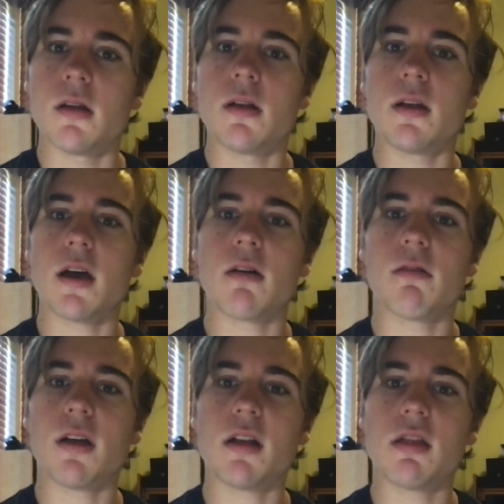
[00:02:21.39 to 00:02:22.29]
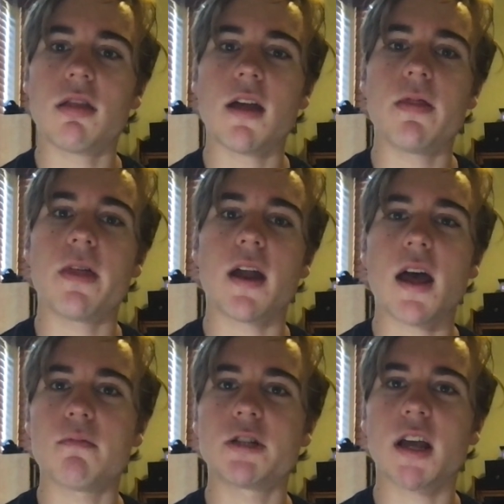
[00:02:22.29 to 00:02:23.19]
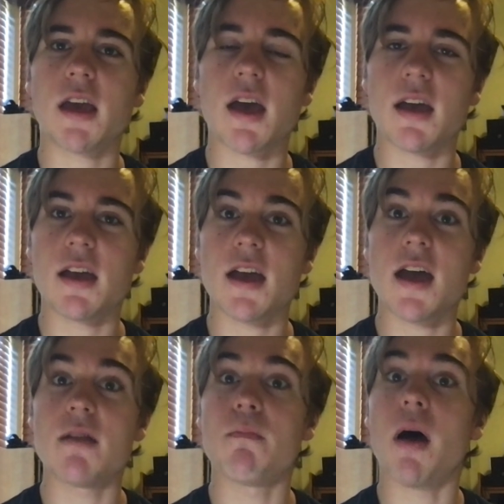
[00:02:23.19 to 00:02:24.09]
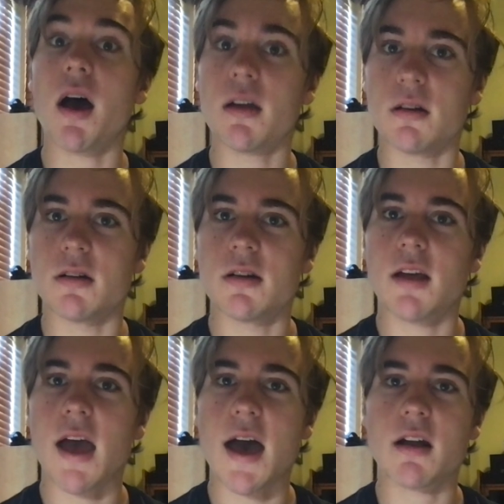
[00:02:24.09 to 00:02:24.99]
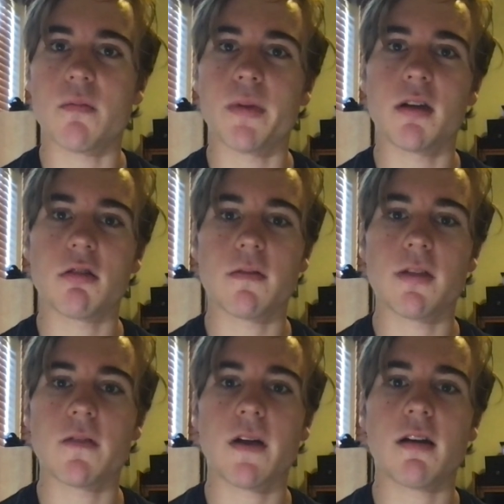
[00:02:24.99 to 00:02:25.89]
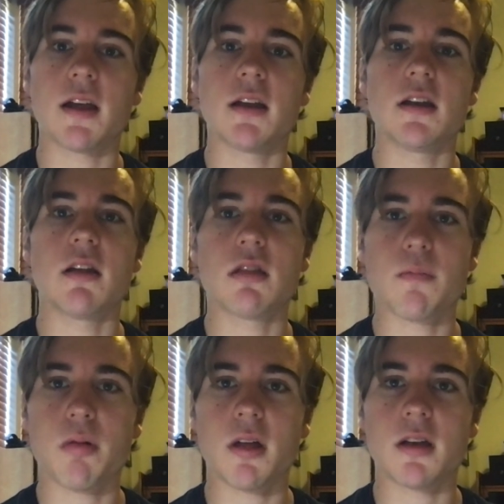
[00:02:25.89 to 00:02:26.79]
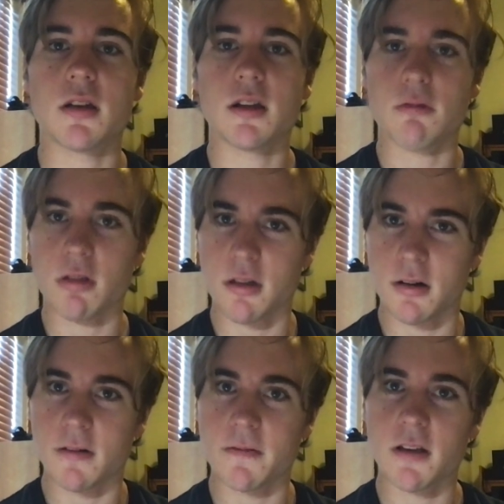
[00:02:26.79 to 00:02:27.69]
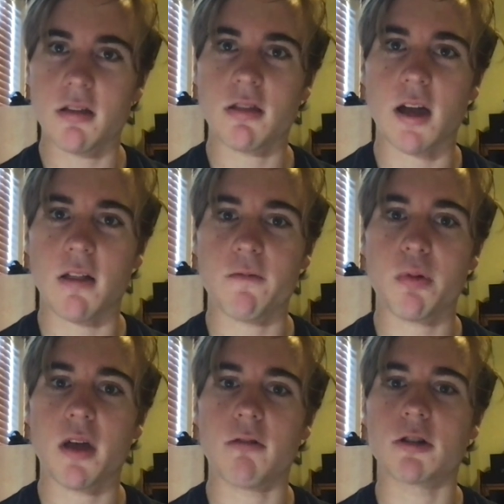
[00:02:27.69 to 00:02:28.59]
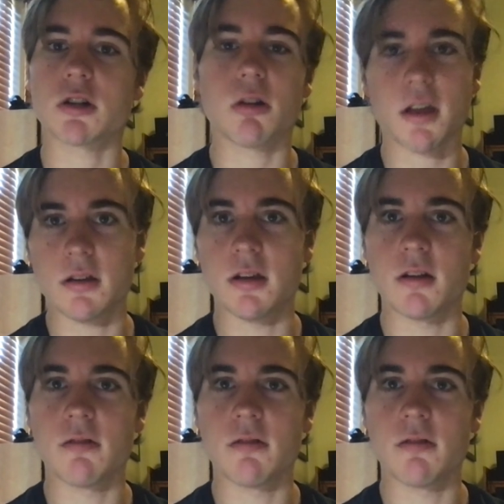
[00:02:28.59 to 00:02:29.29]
Now, it's said that MJK admired Adam because of his very disciplined and reserved style of playing, which I'll get to.